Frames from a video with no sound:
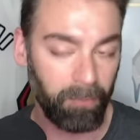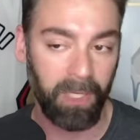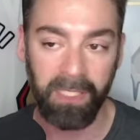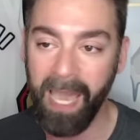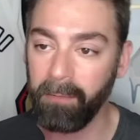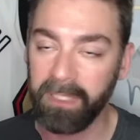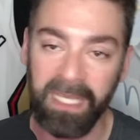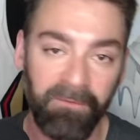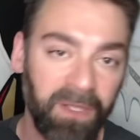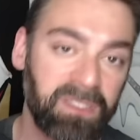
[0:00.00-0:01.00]
when that
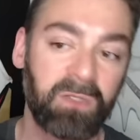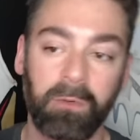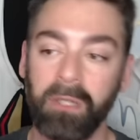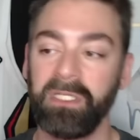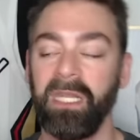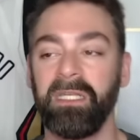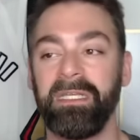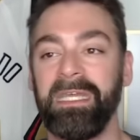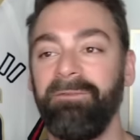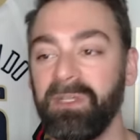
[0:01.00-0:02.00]
defense is
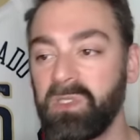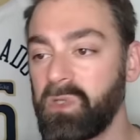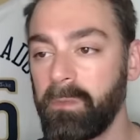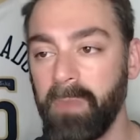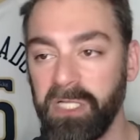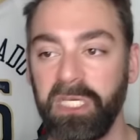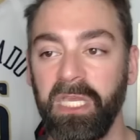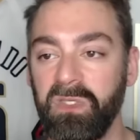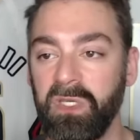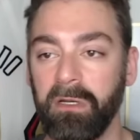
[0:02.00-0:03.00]
rotating, defenses are much
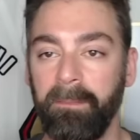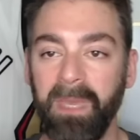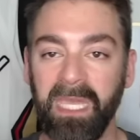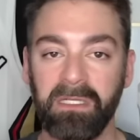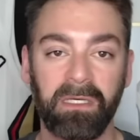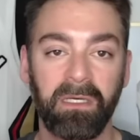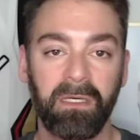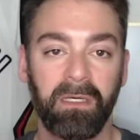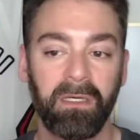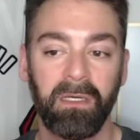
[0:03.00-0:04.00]
easier to beat.
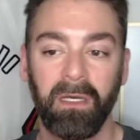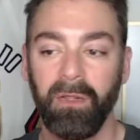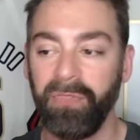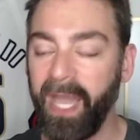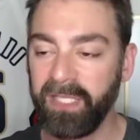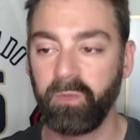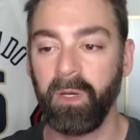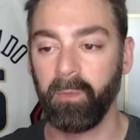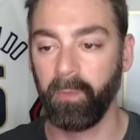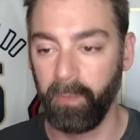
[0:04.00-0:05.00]
That's
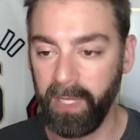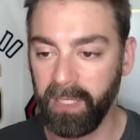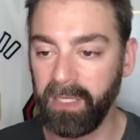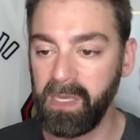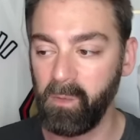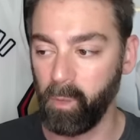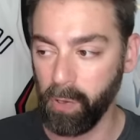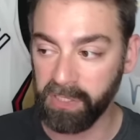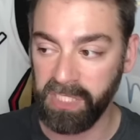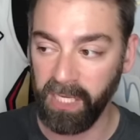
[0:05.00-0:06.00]
what really
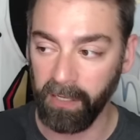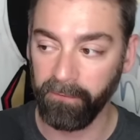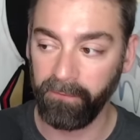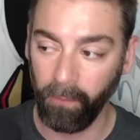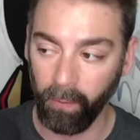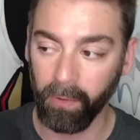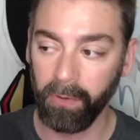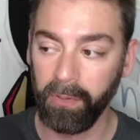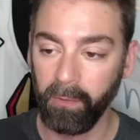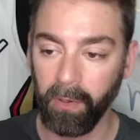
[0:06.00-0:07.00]
worked here for
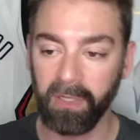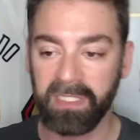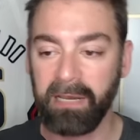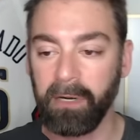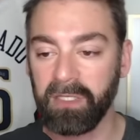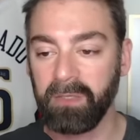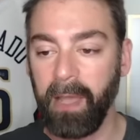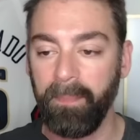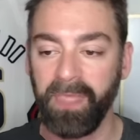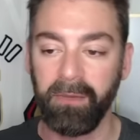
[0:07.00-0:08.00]
New Orleans. Now, it also
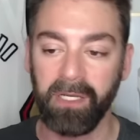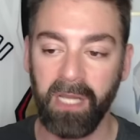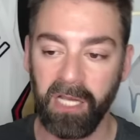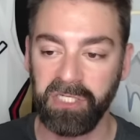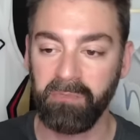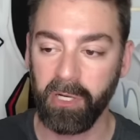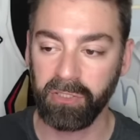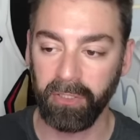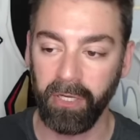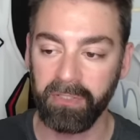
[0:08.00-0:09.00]
helped that you had Naji
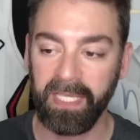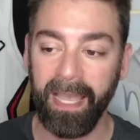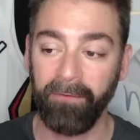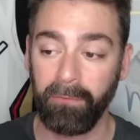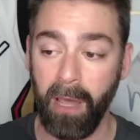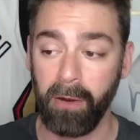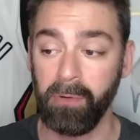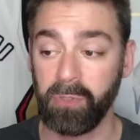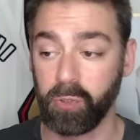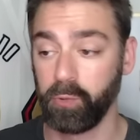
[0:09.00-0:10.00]
Marshall and Jose
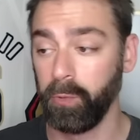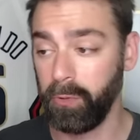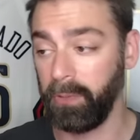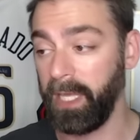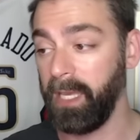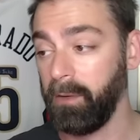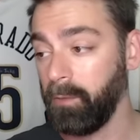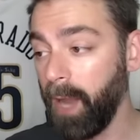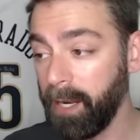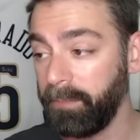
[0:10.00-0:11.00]
Alvarado truly,
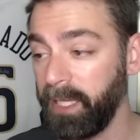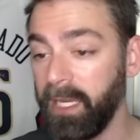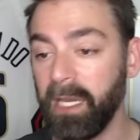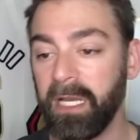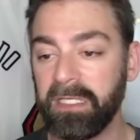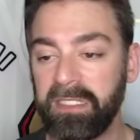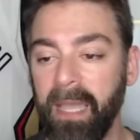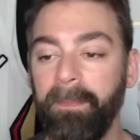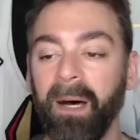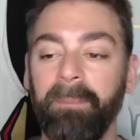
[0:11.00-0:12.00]
incredibly
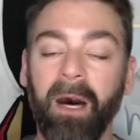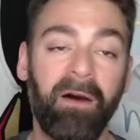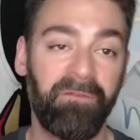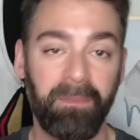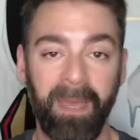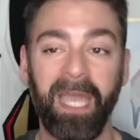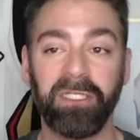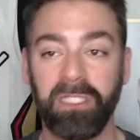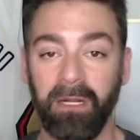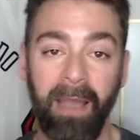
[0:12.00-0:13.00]
step up off the
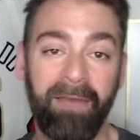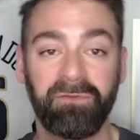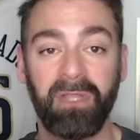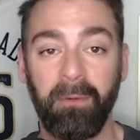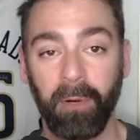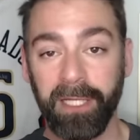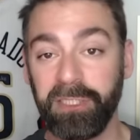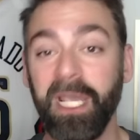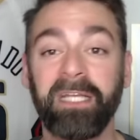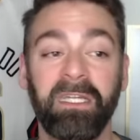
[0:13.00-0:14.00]
bench. You know, after they were
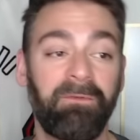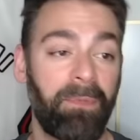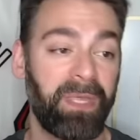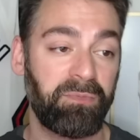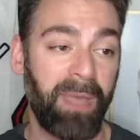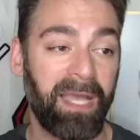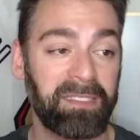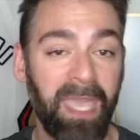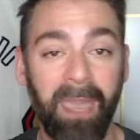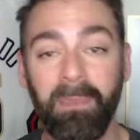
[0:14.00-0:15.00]
ejected from this
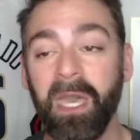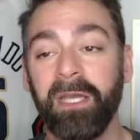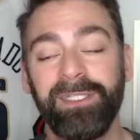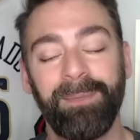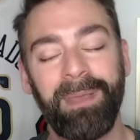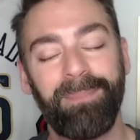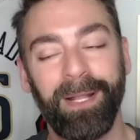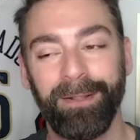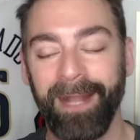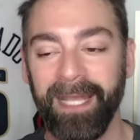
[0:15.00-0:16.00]
past game, Jimmy
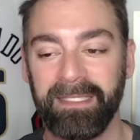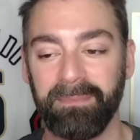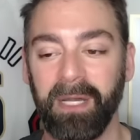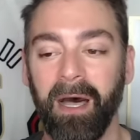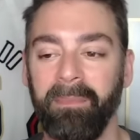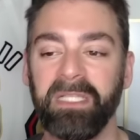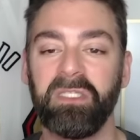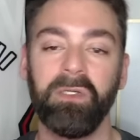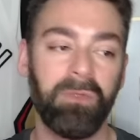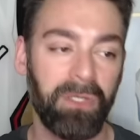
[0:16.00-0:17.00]
Butler had some
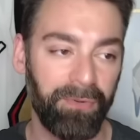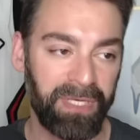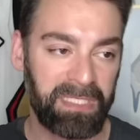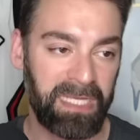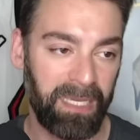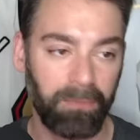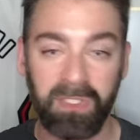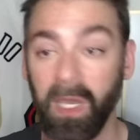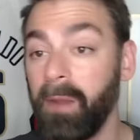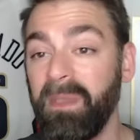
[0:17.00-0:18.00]
comments. You knew this team
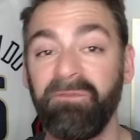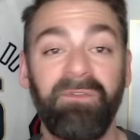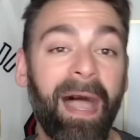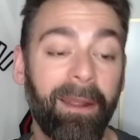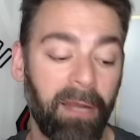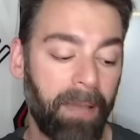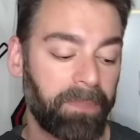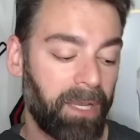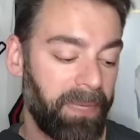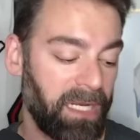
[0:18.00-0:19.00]
was going to be fired
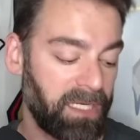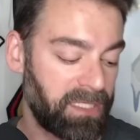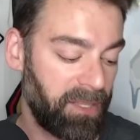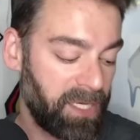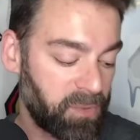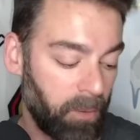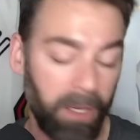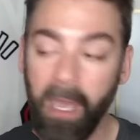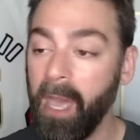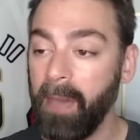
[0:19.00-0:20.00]
up coming into this one,